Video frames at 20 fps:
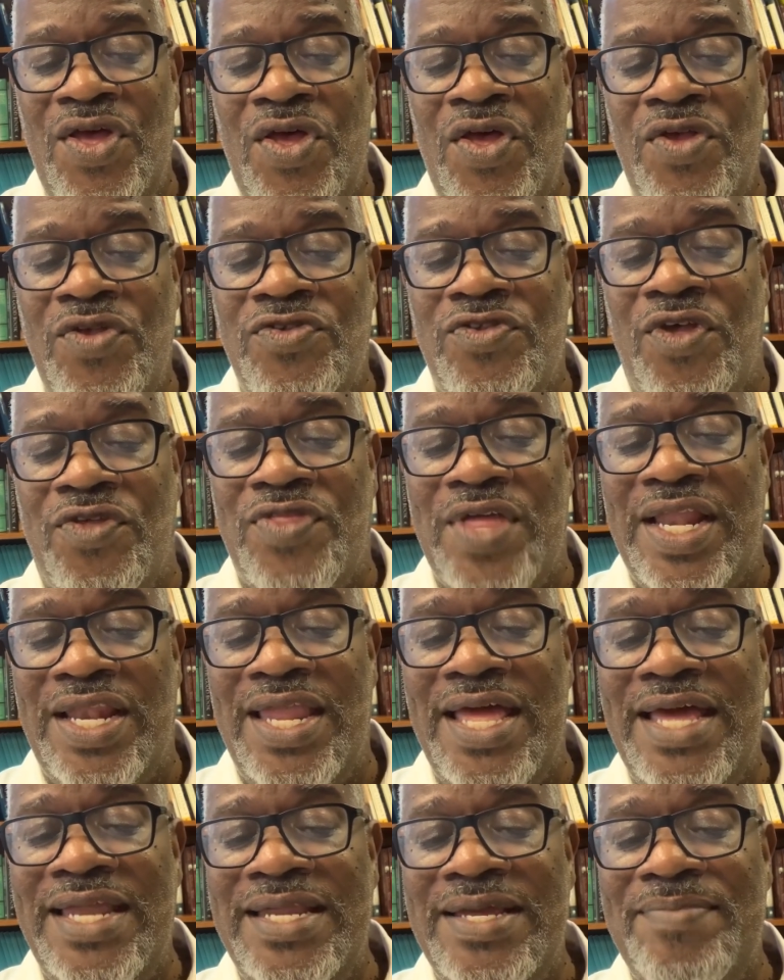So they
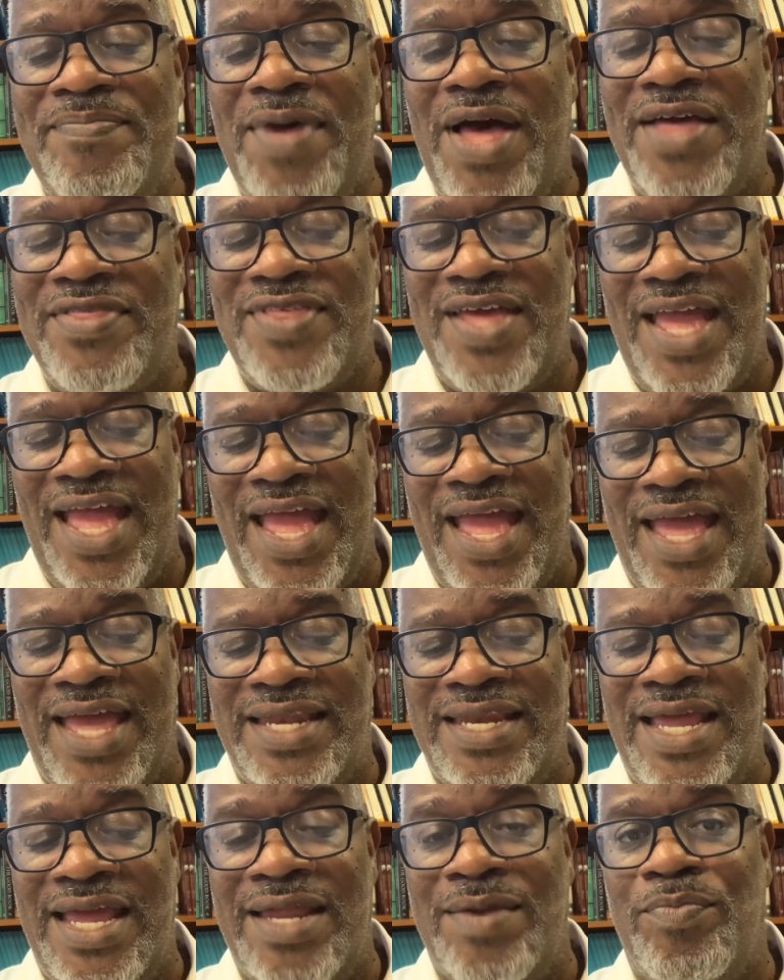led him by the
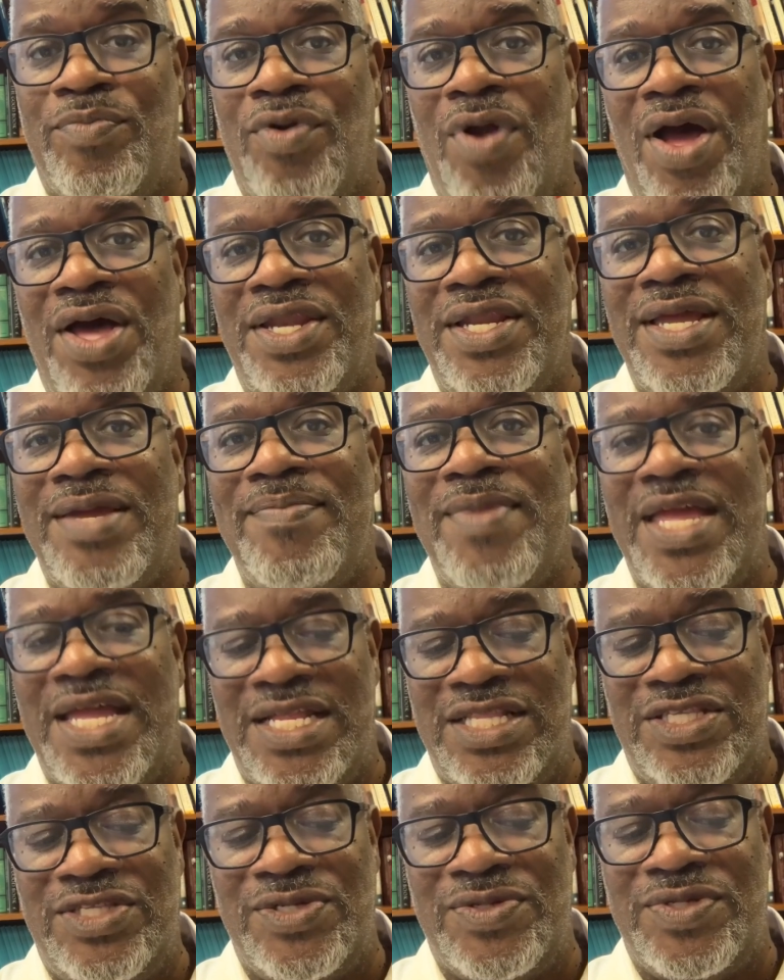hand and brought him
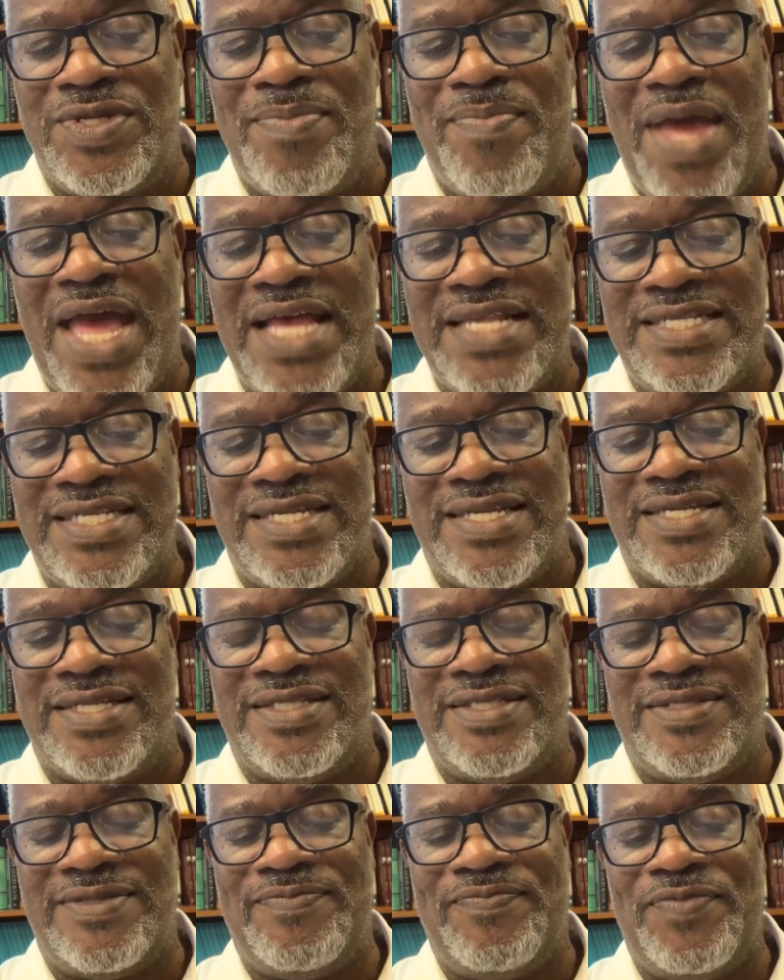into
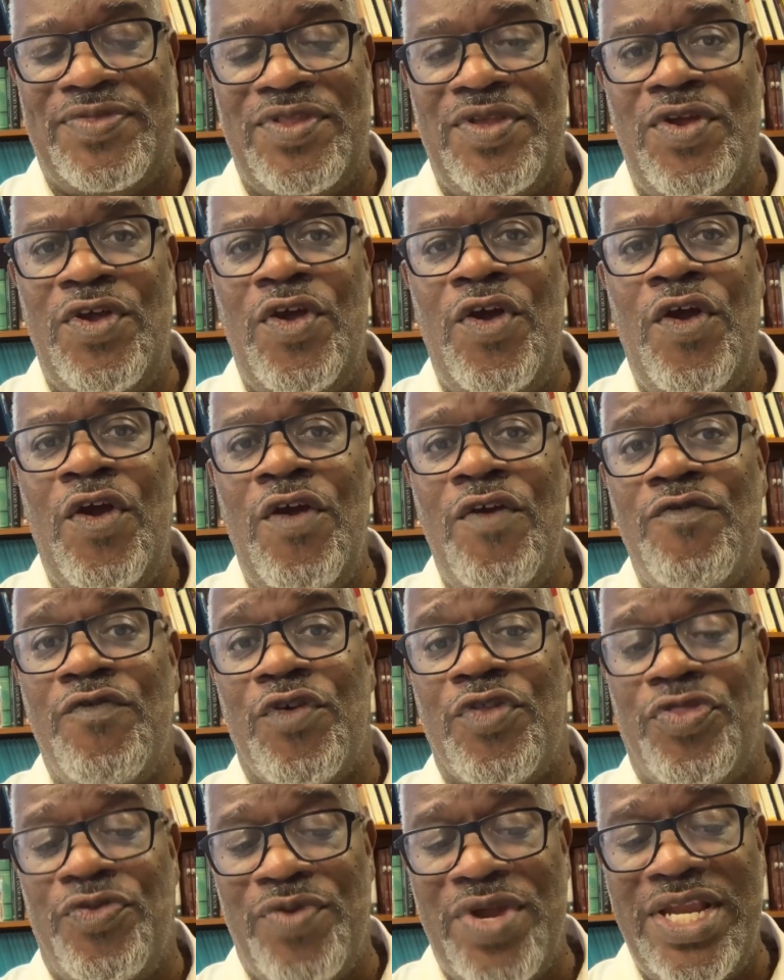Damascus. For
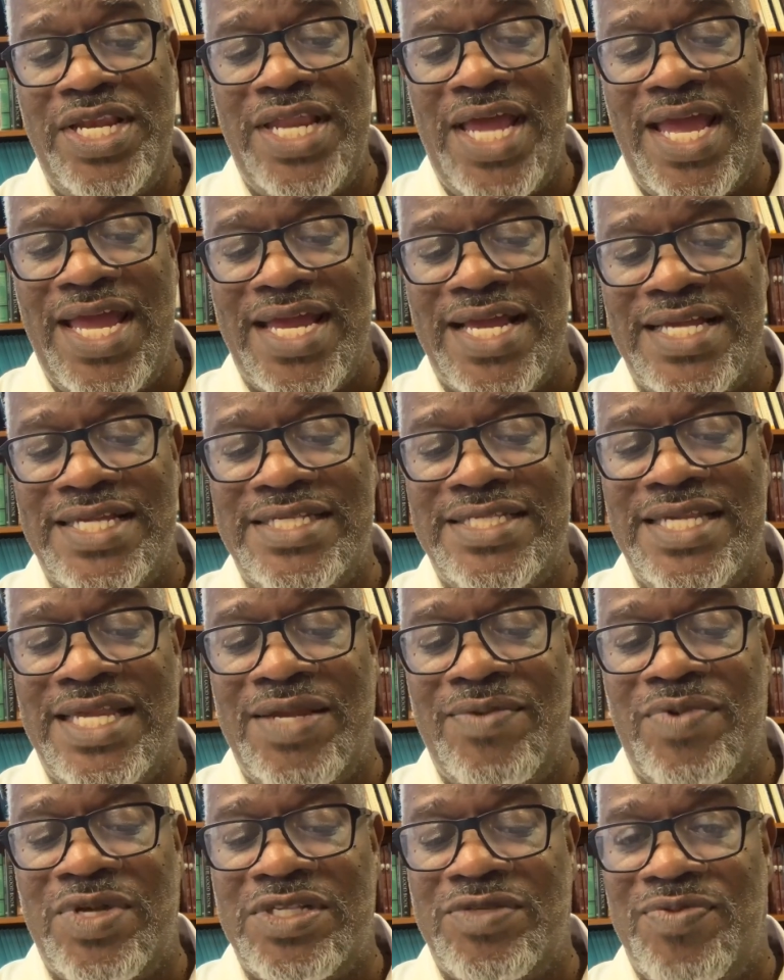3 days he
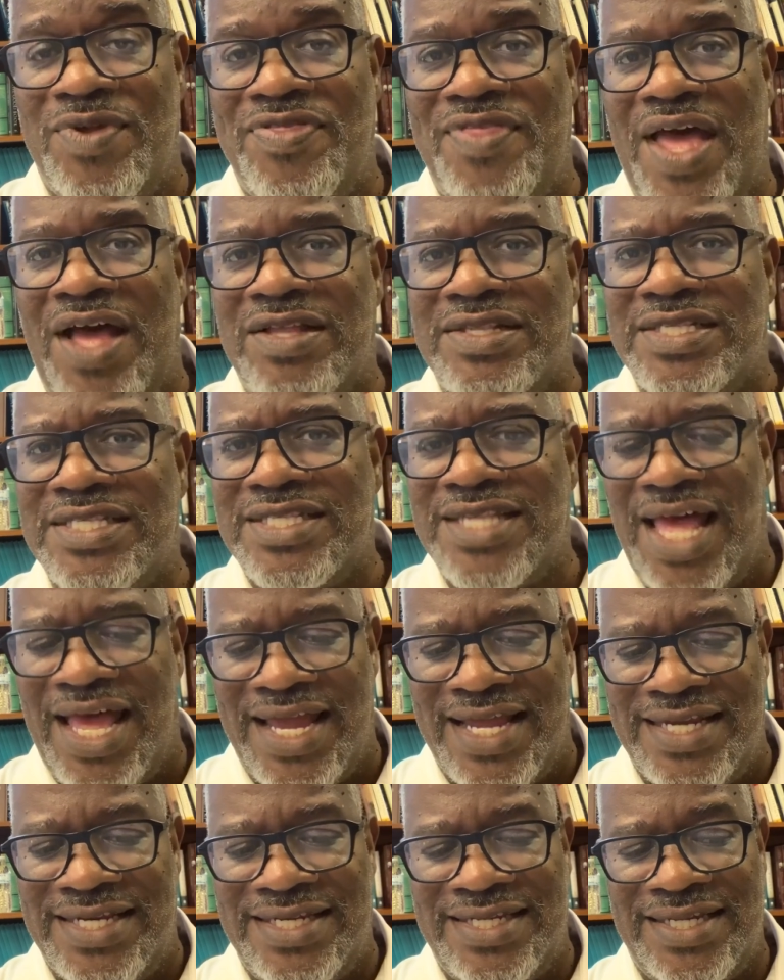was without
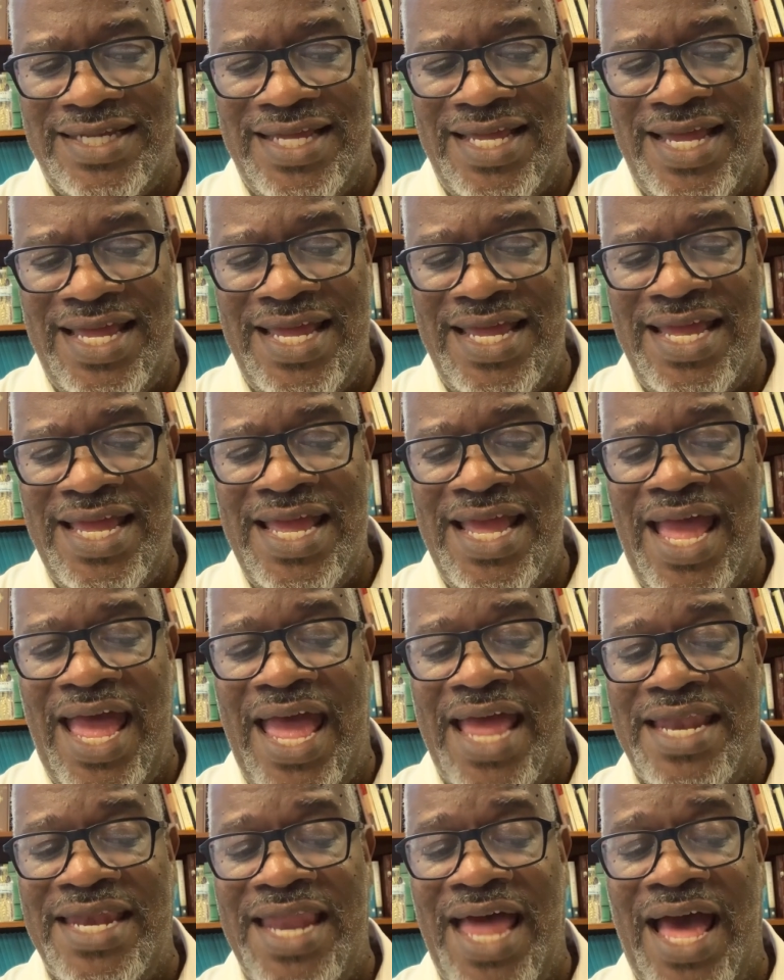sight,
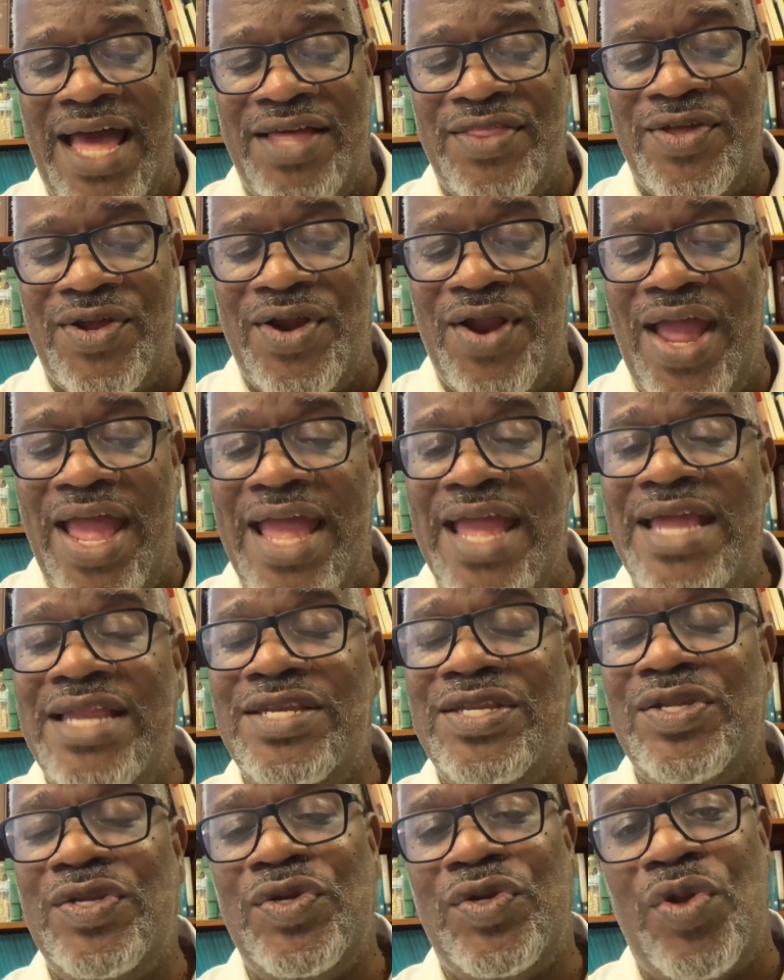and neither
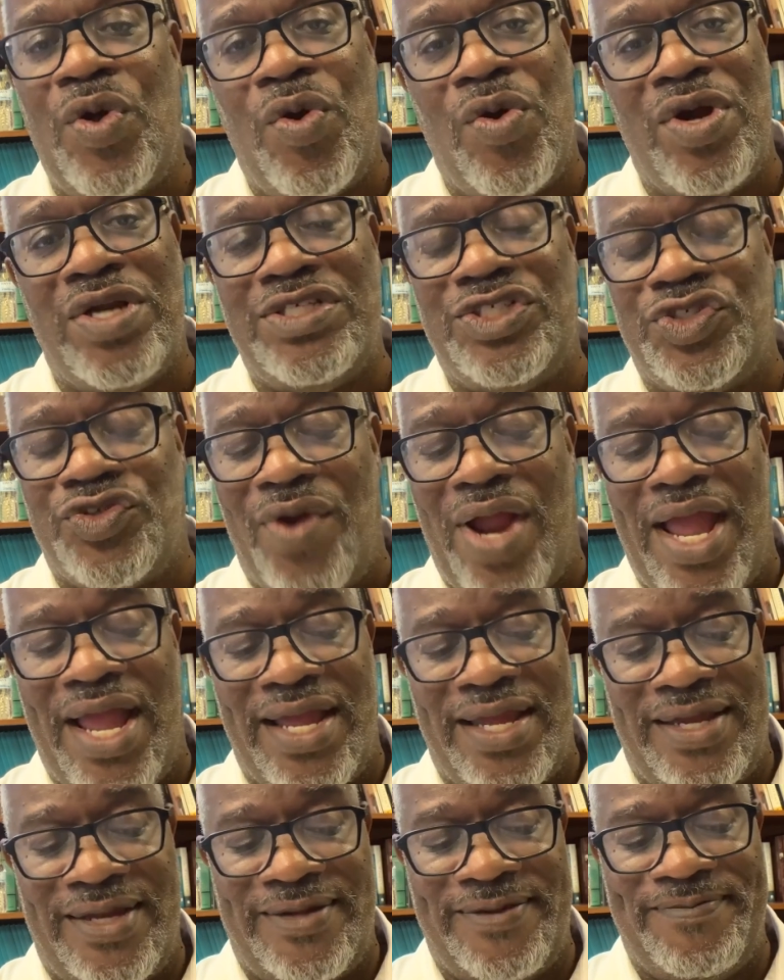ate nor
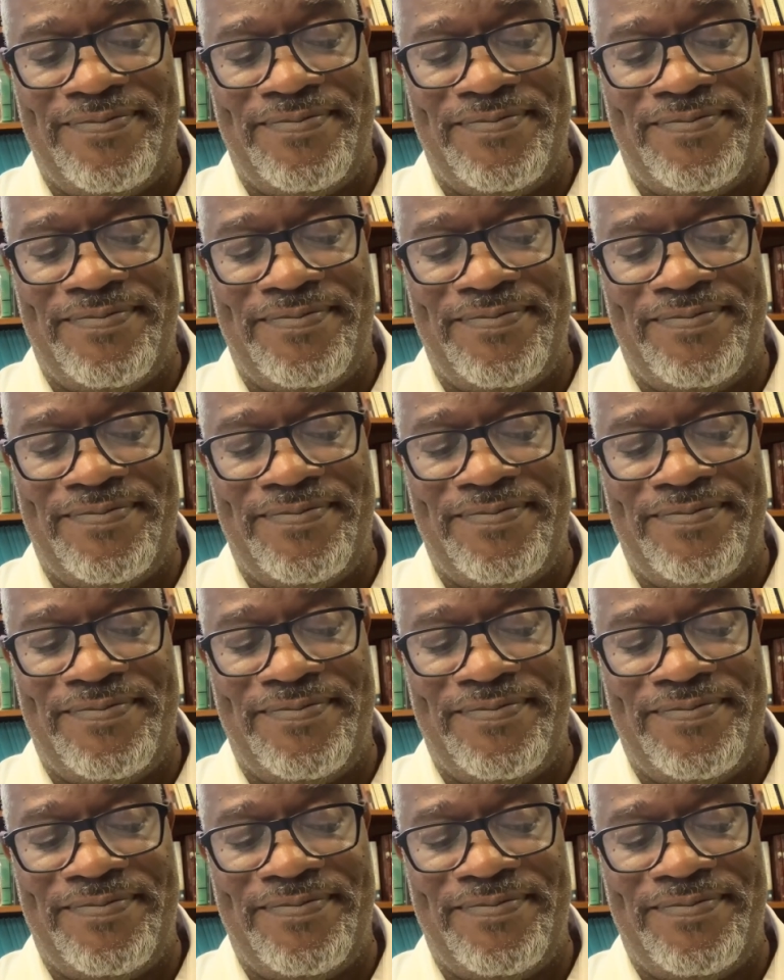drank.